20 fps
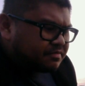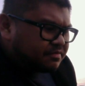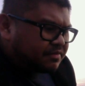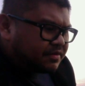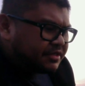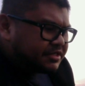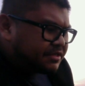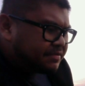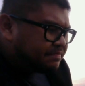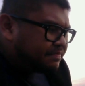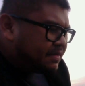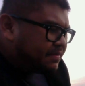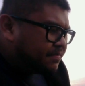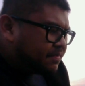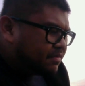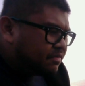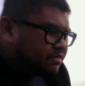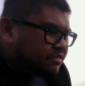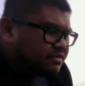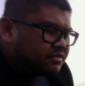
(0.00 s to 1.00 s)
reaching
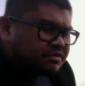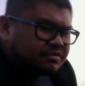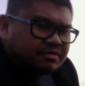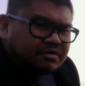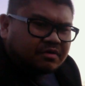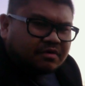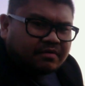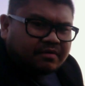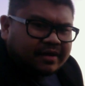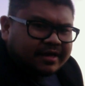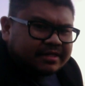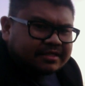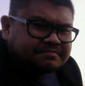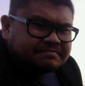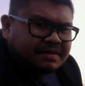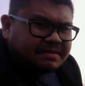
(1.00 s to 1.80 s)
people who don't know Christ.